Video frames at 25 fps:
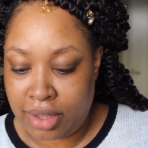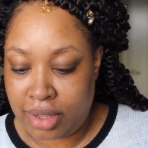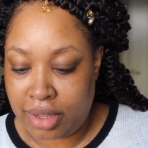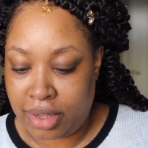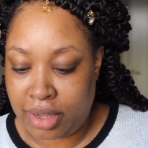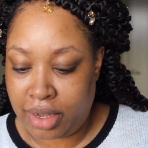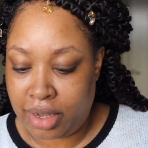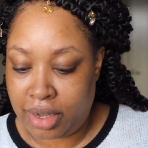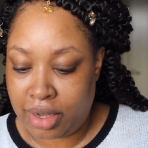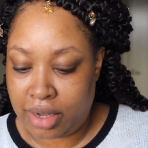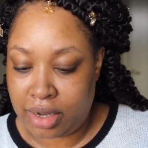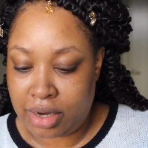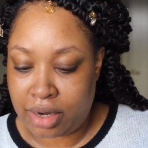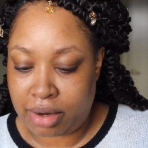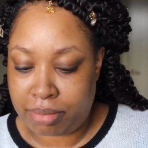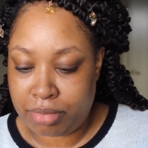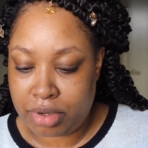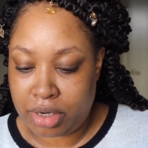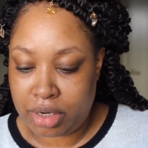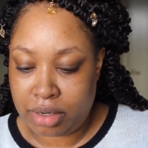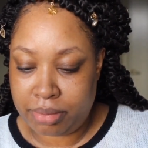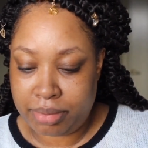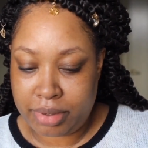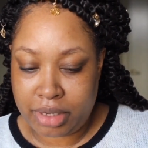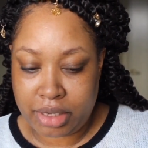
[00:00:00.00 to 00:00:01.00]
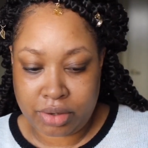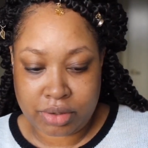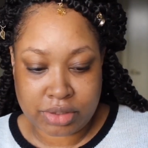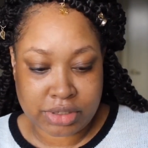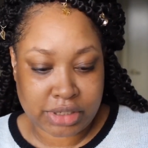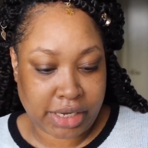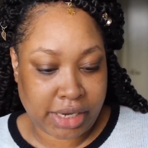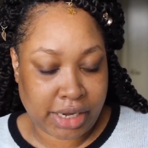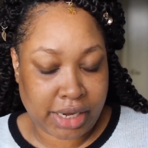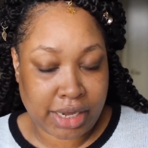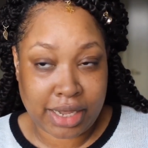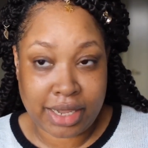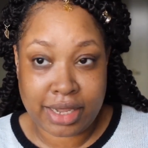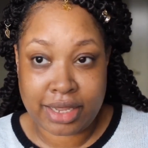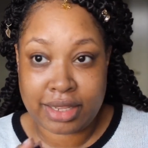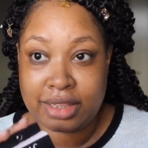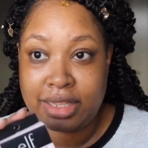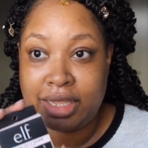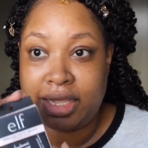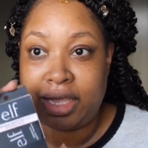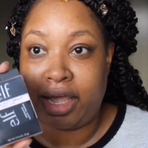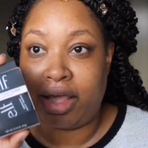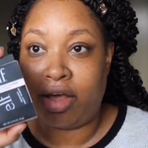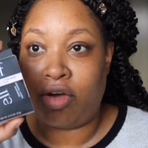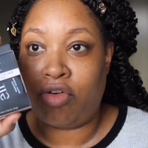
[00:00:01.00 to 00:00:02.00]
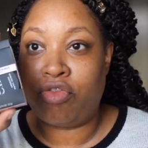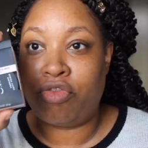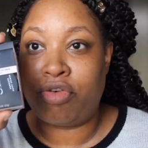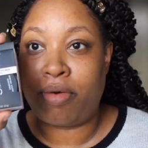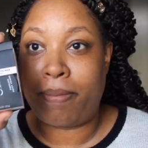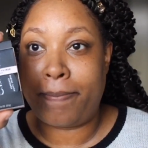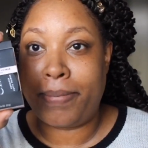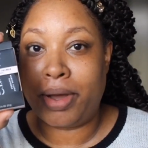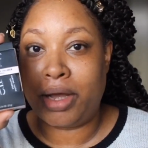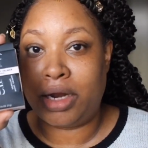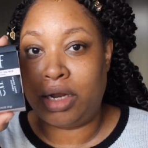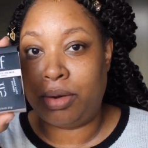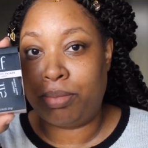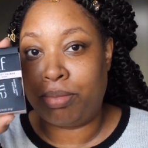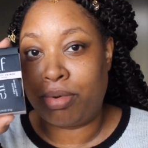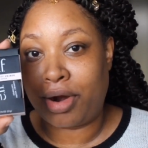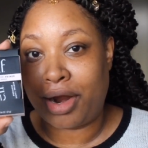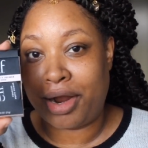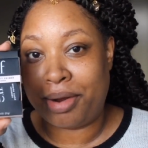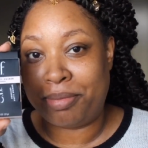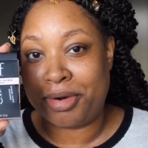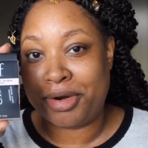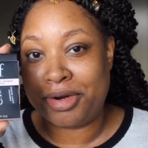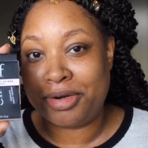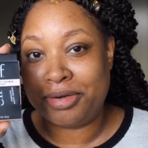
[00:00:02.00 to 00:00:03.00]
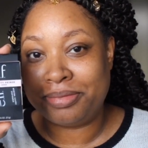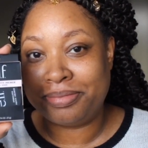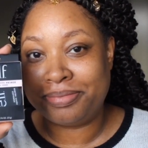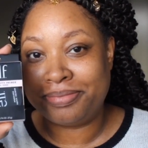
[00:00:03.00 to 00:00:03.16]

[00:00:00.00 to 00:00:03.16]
And I'm going to be using the e.l.f. Putty Primer.